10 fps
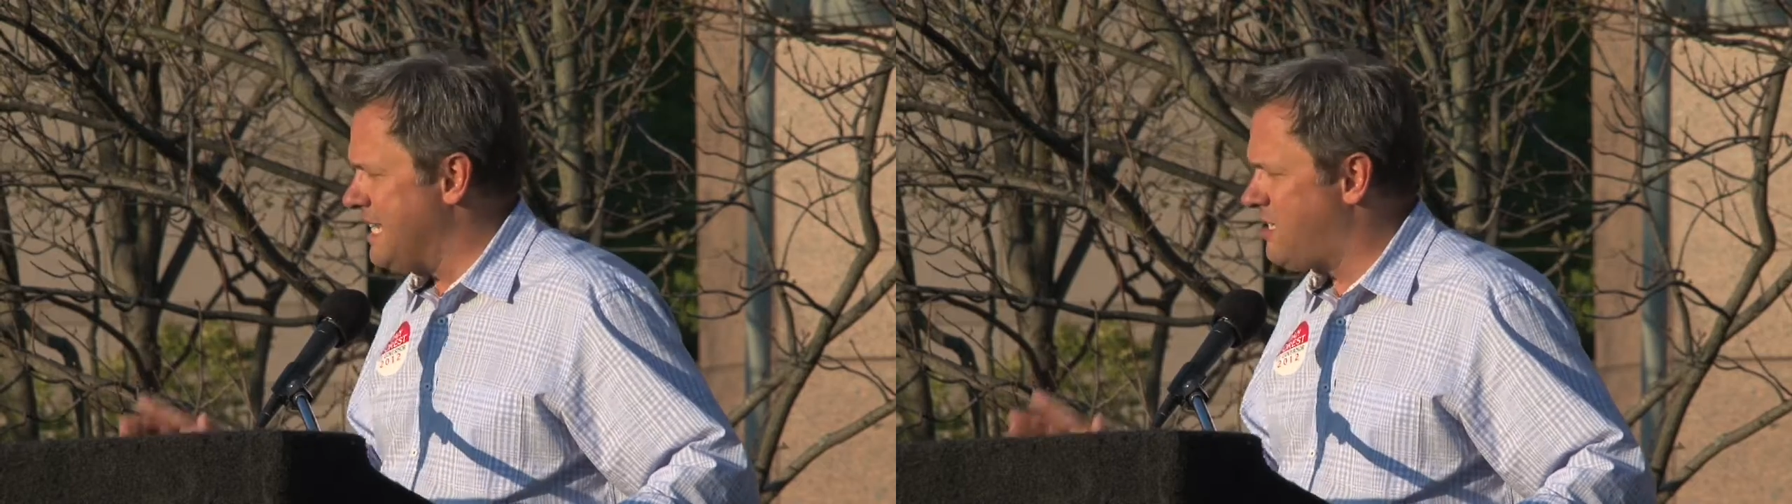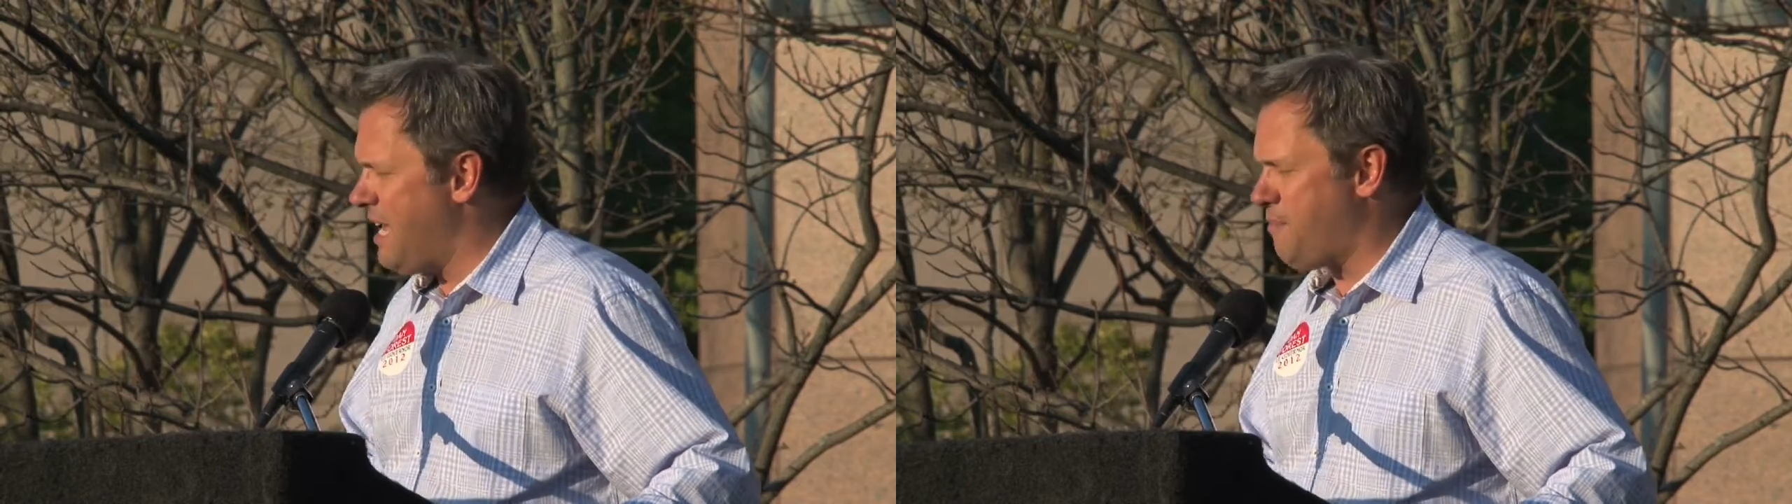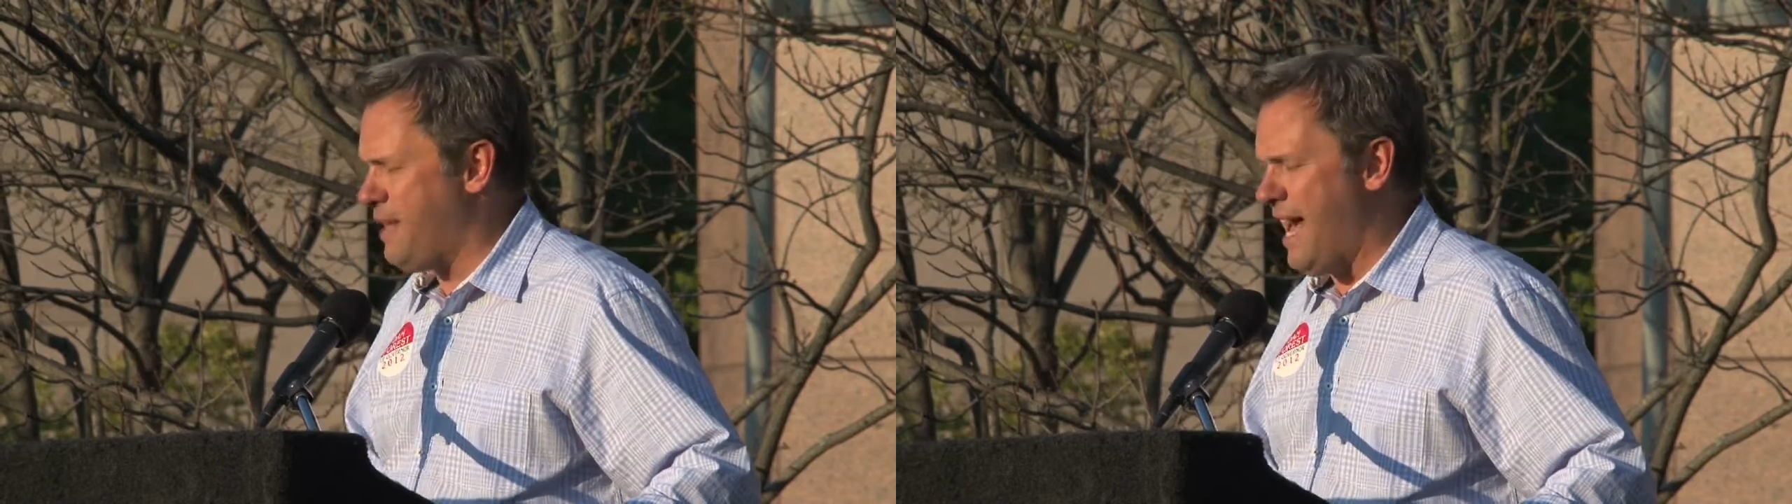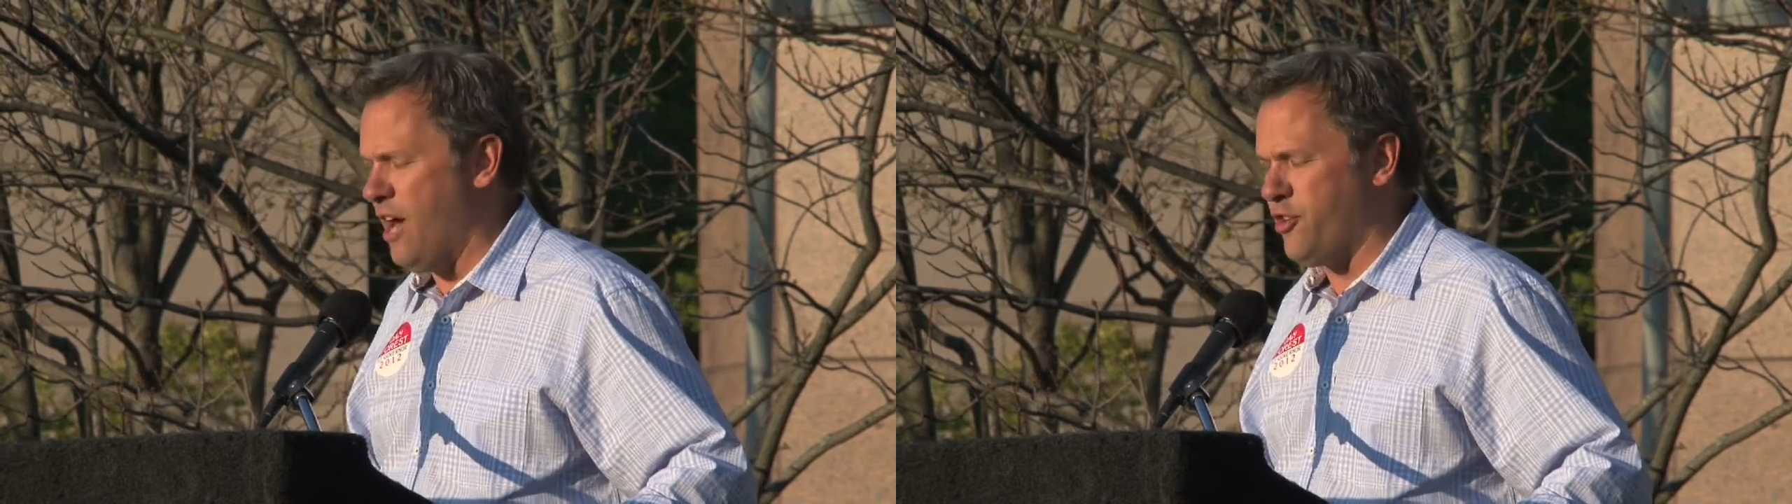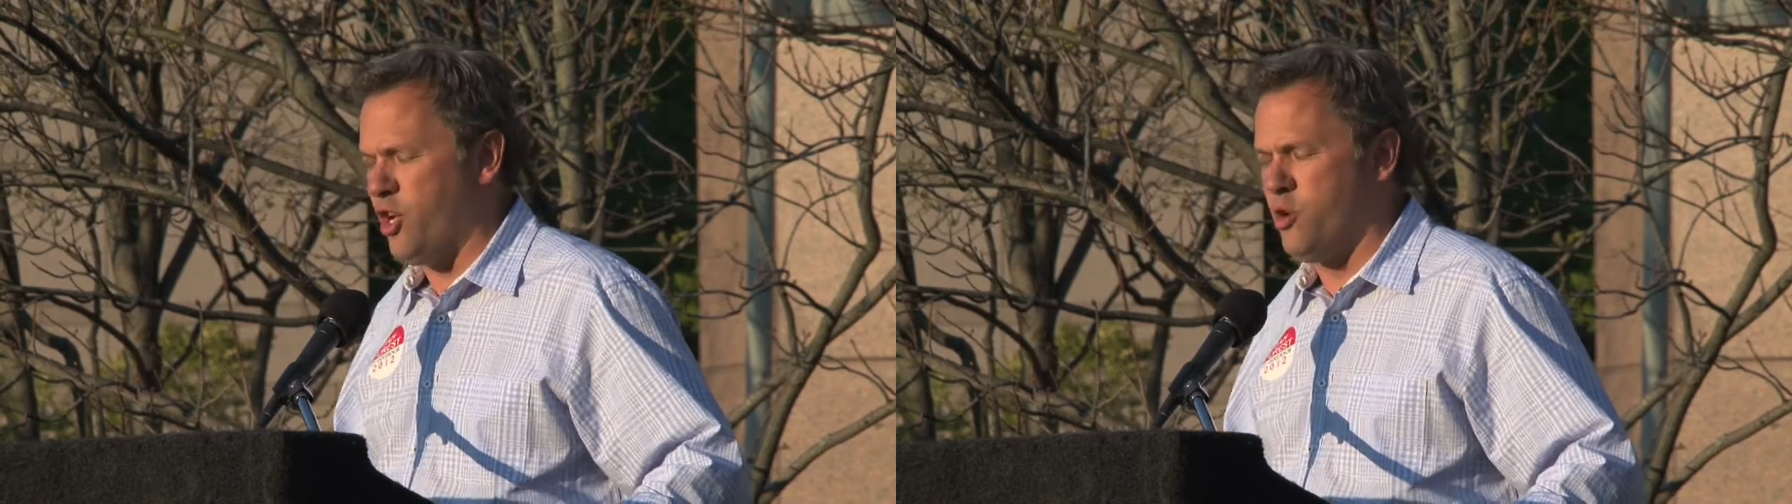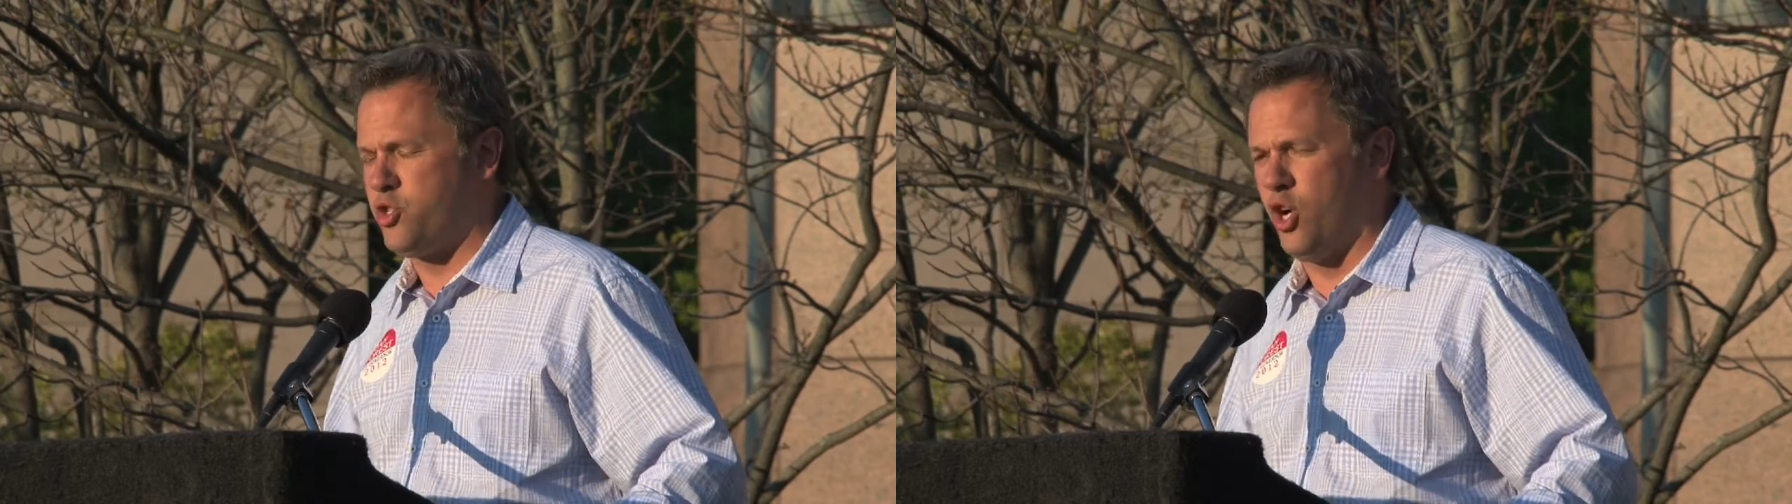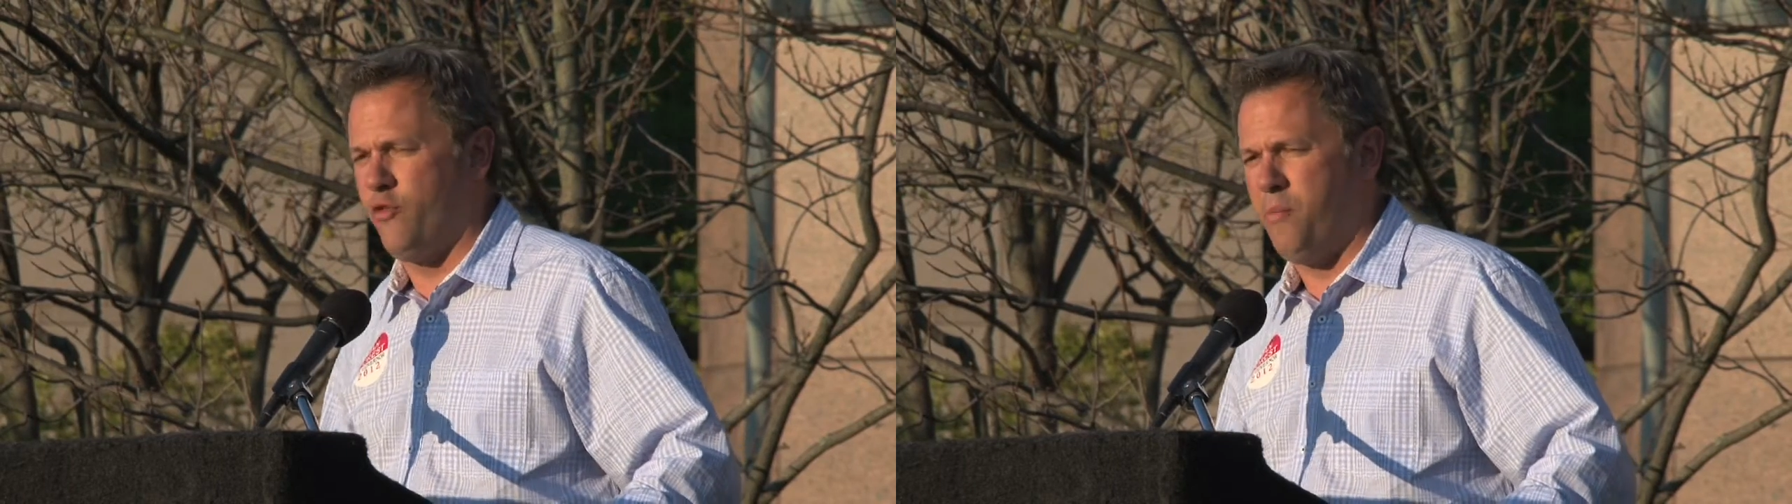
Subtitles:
to step down to go serve